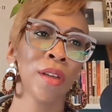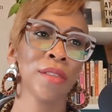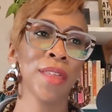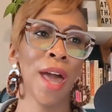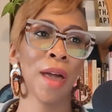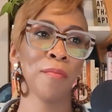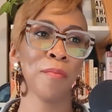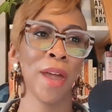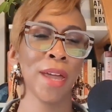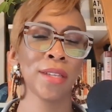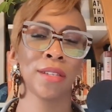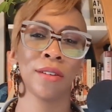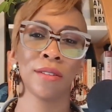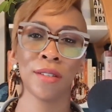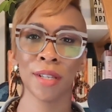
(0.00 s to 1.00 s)
that
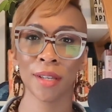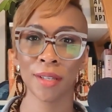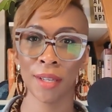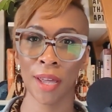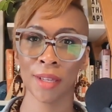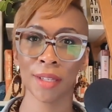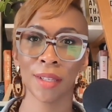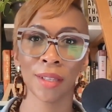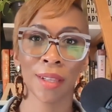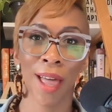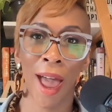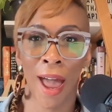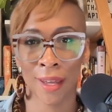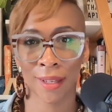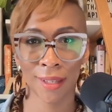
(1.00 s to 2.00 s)
makes your success
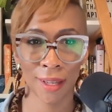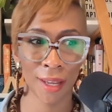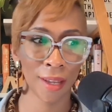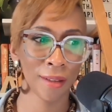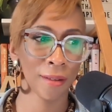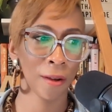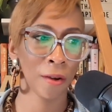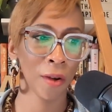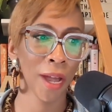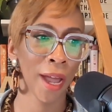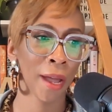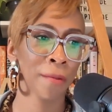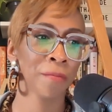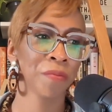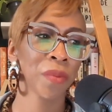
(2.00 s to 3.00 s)
lasting.
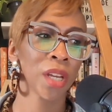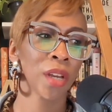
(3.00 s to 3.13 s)
Okay.